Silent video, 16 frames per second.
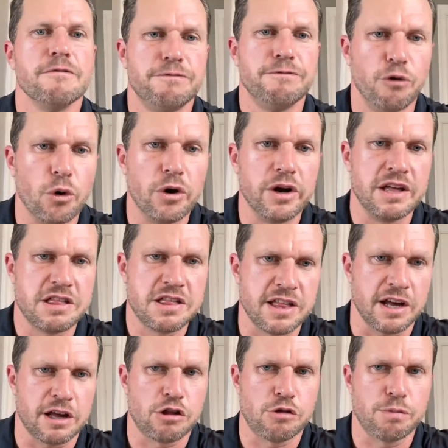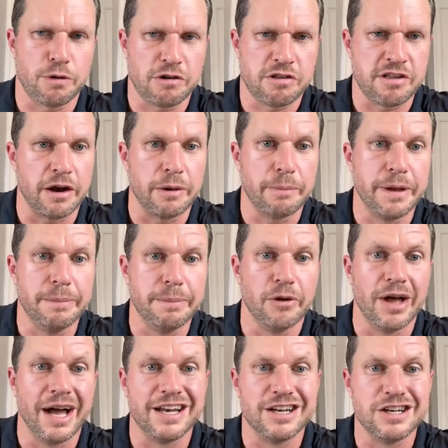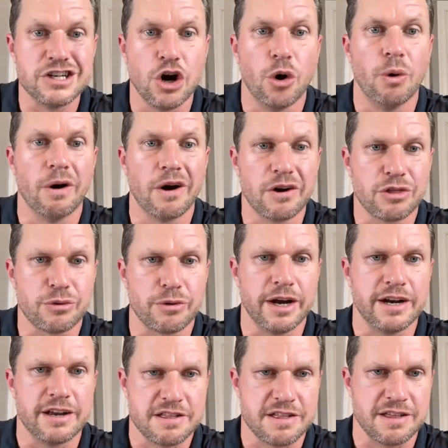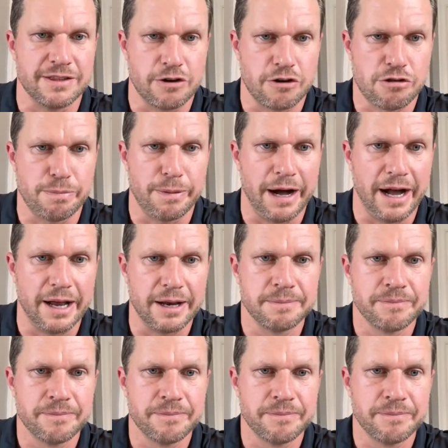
46% of people had no arthritis in their spine.